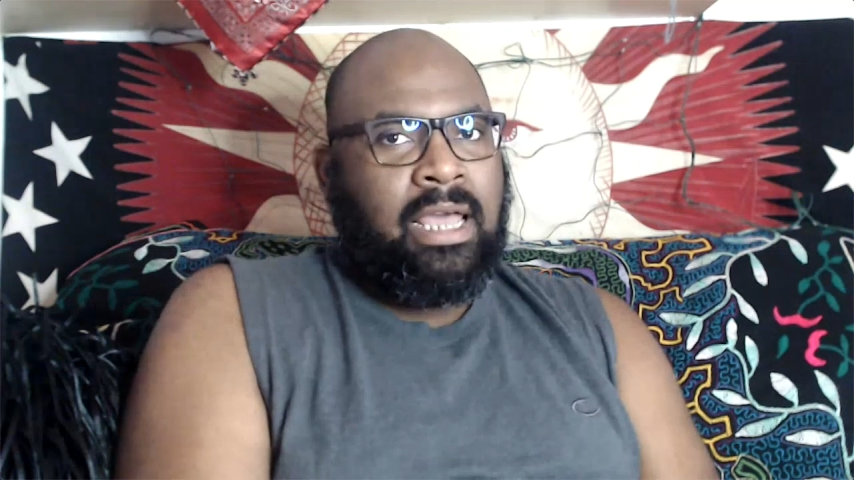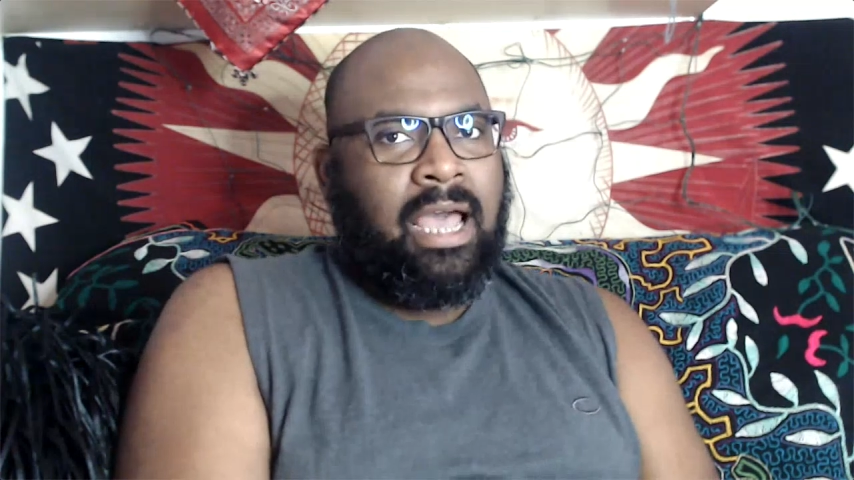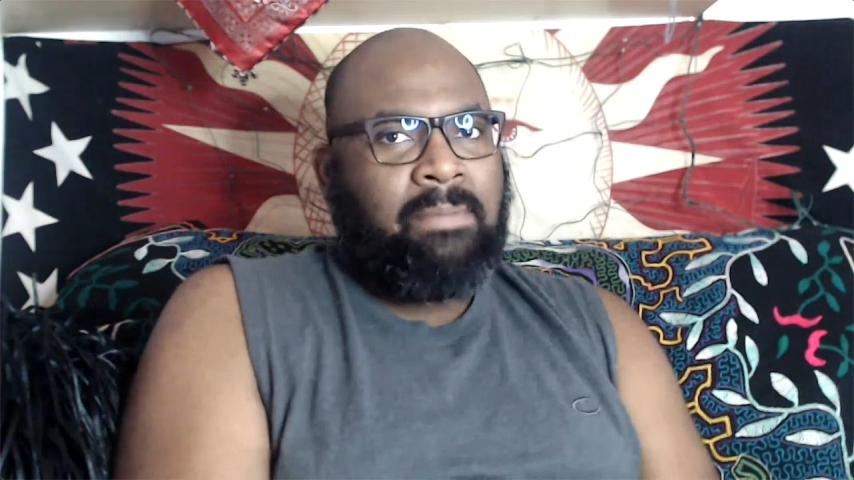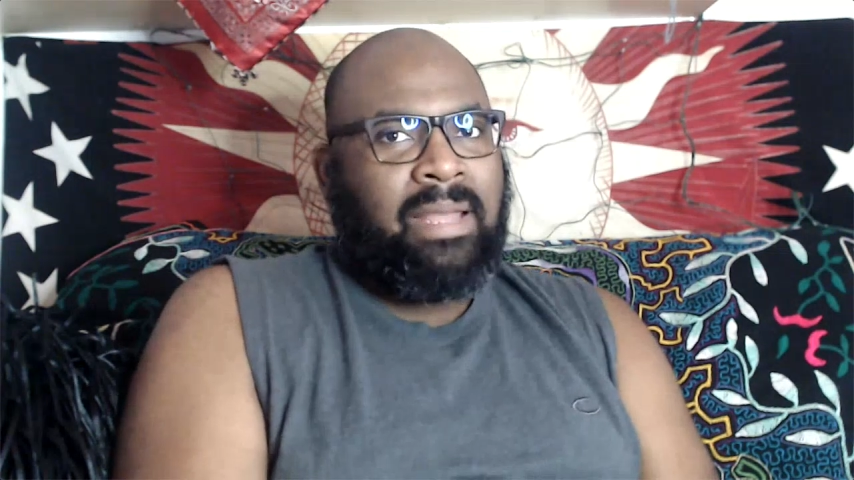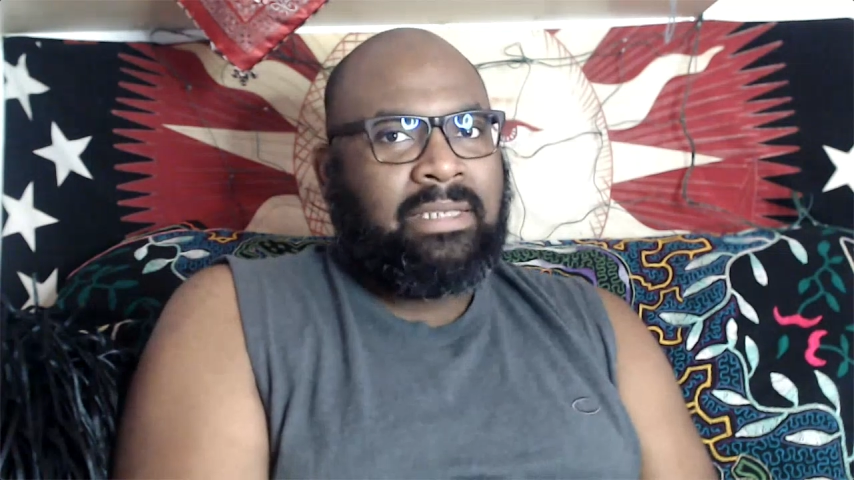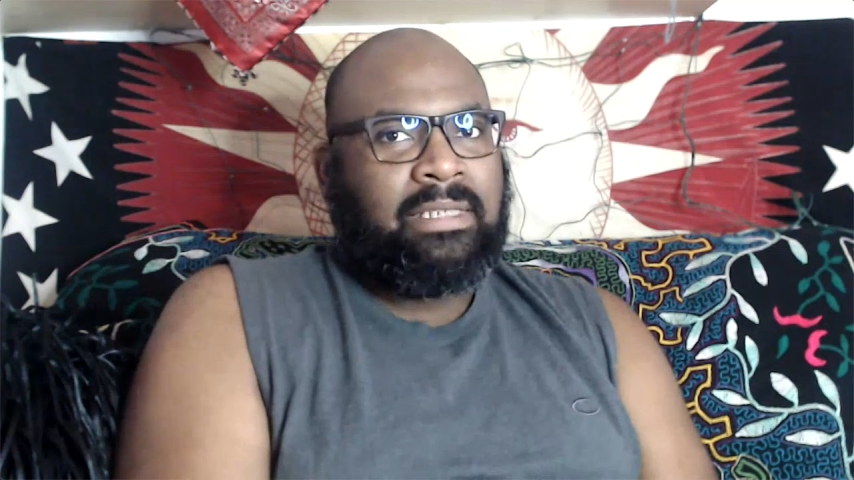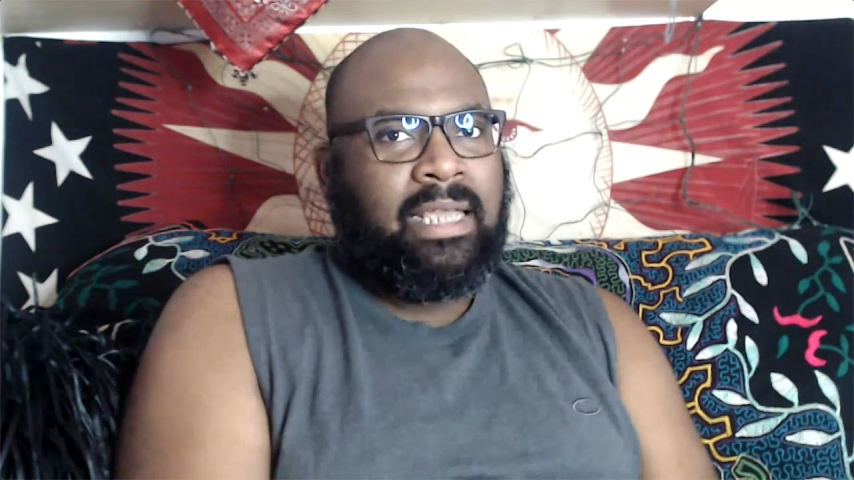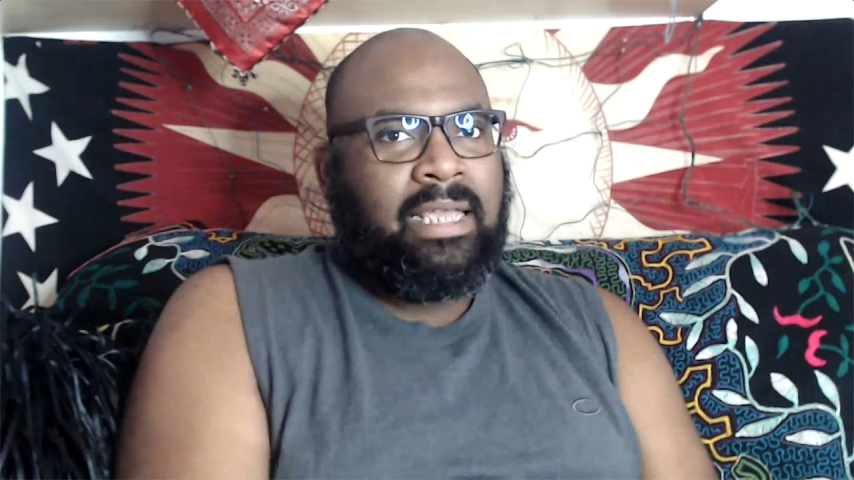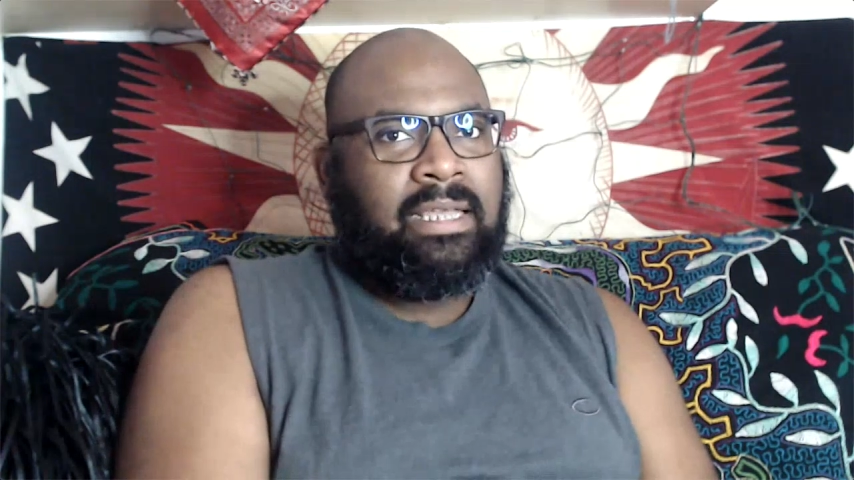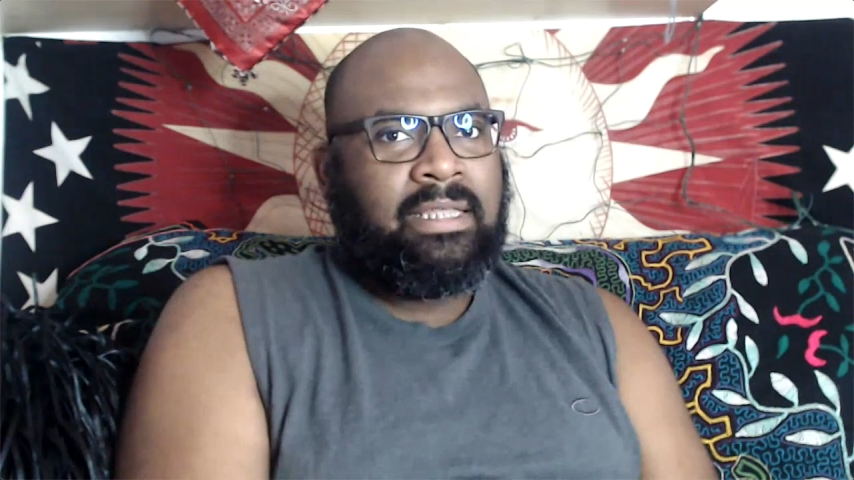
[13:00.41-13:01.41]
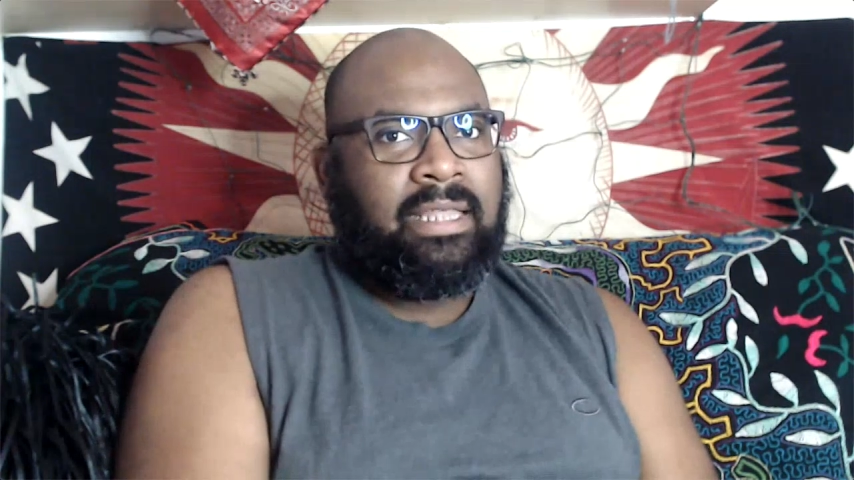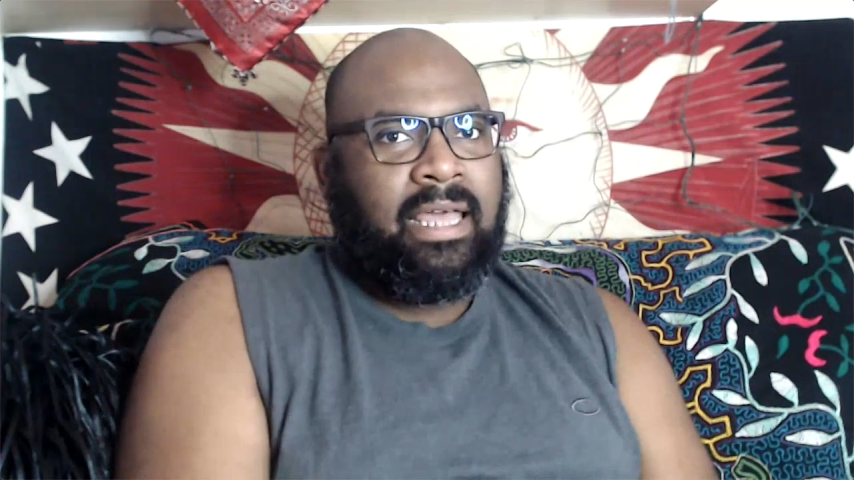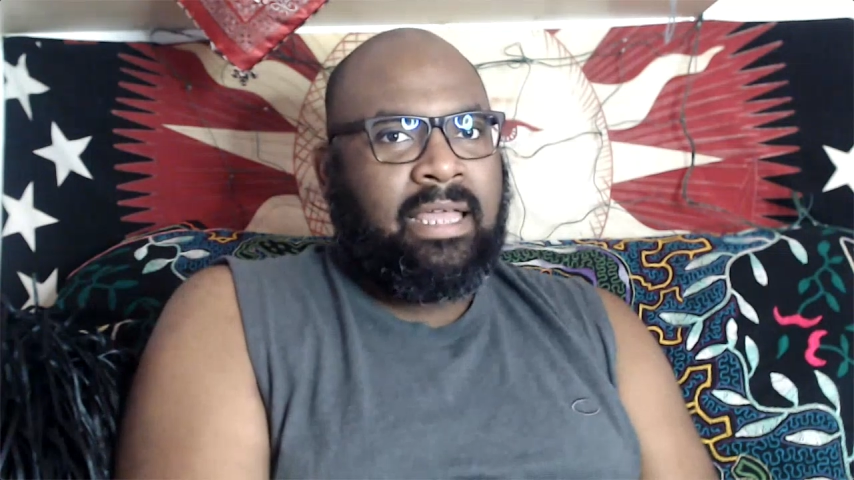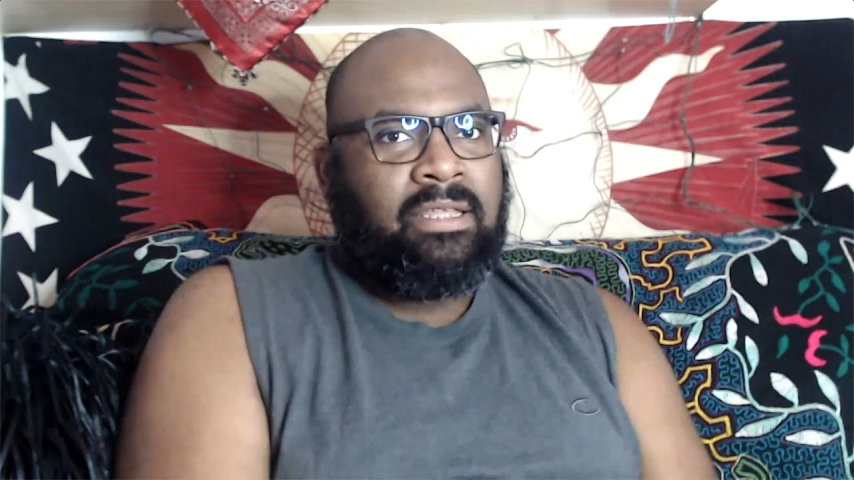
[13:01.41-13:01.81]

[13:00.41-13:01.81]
I'm not saying that